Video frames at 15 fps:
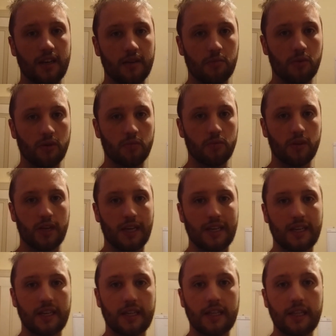in the morning. We
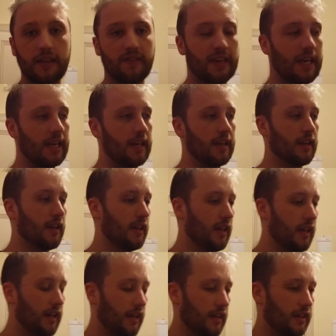kinda need to leave at
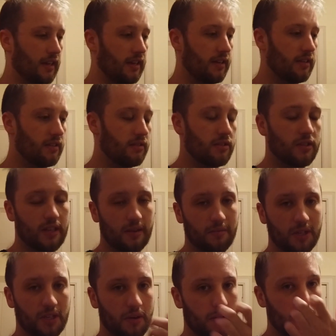8. Just had
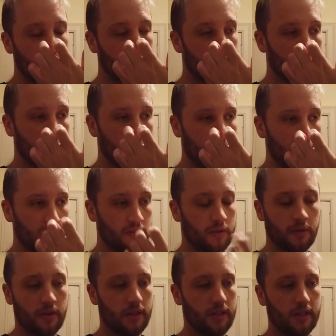my shower. I've
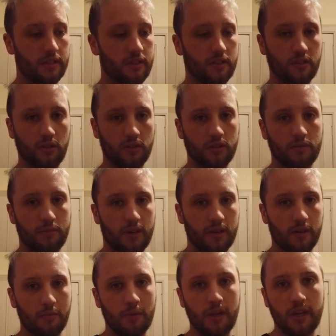still got a list as long as my
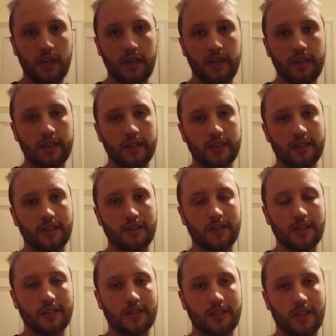arm that still
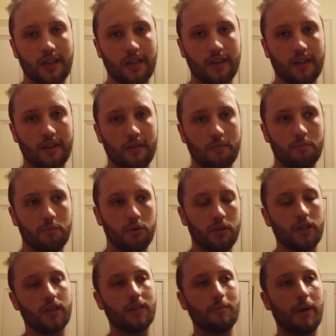needs
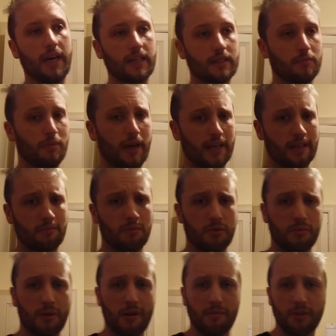putting into the bags and packing,
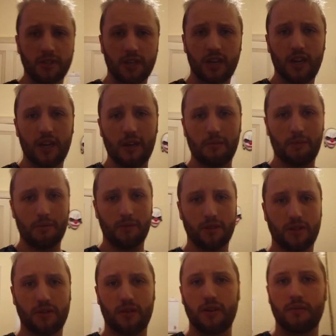but we're pretty much
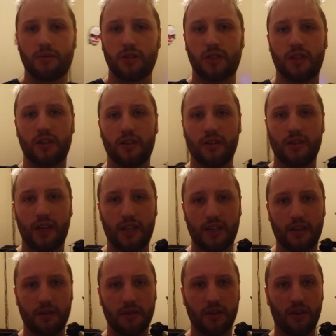sorted. I'm just
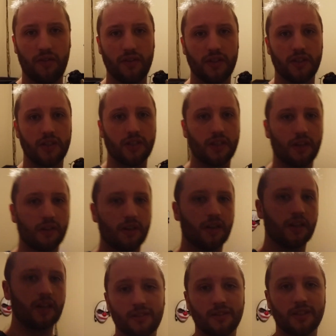hiding out in the office just now.
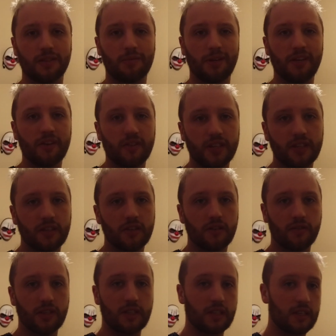Susie's a bit nervous,
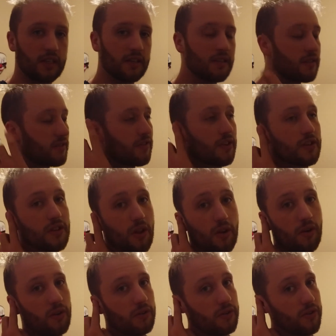obviously. First
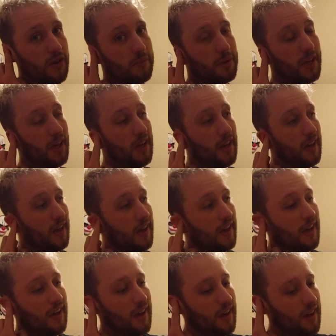long haul trip,
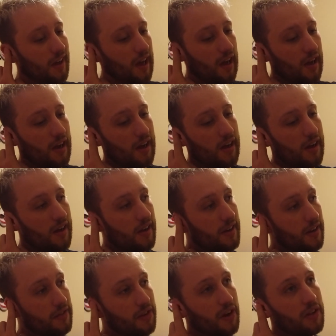
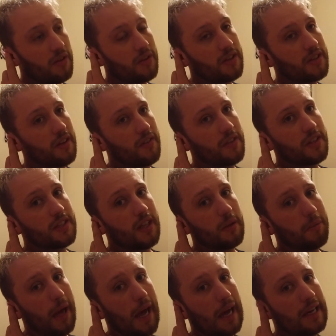and I've got a load of stuff to
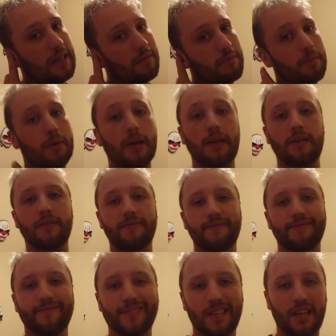still pack, but
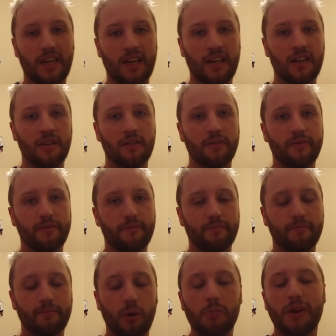
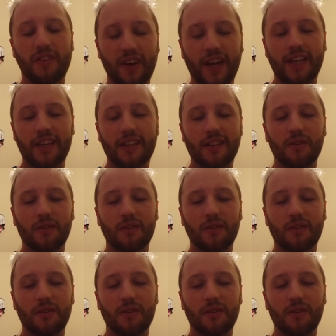we'll be fine,